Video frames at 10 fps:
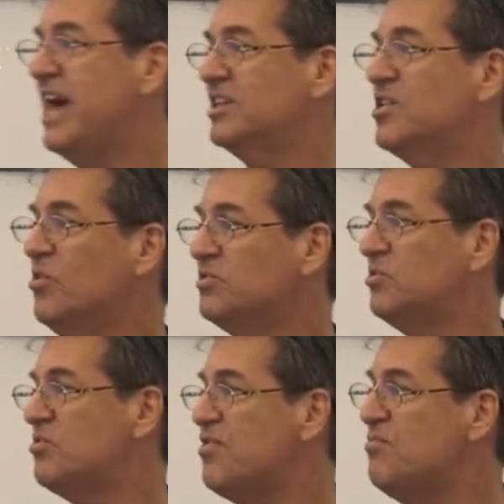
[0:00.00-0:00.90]
that
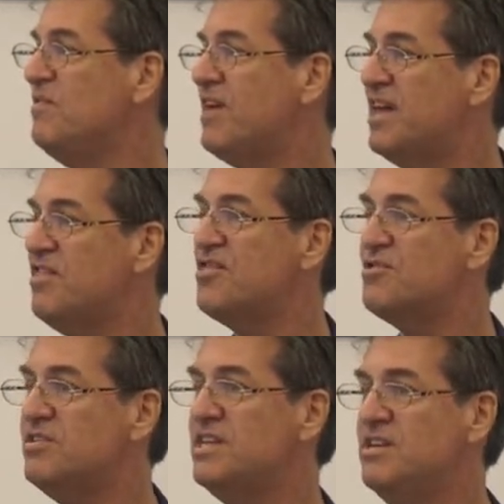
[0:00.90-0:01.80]
culture? We've had
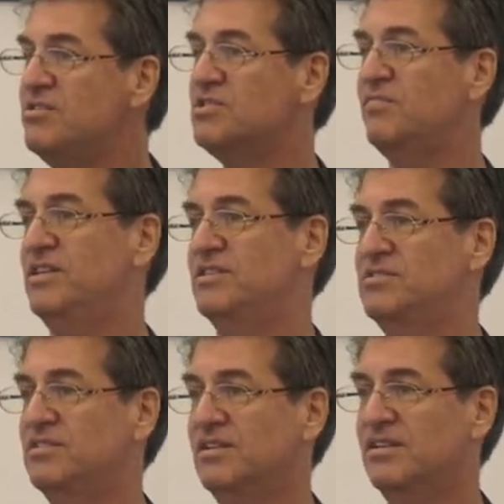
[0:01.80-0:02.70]
30 years of
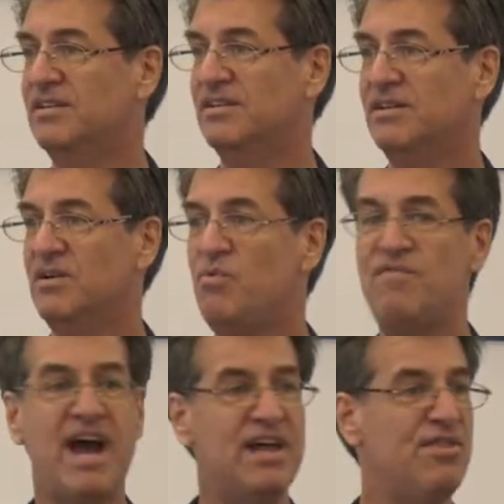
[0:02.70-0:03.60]
this.
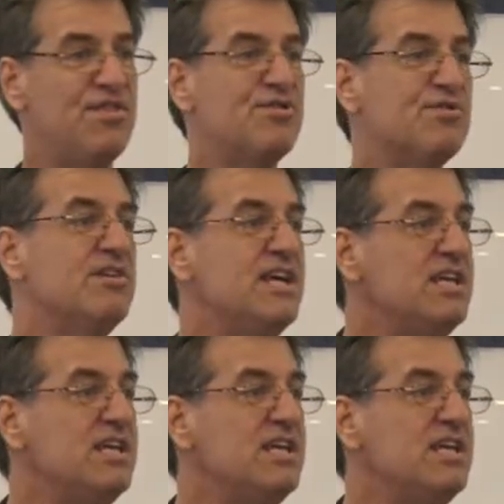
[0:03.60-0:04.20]
We've had 30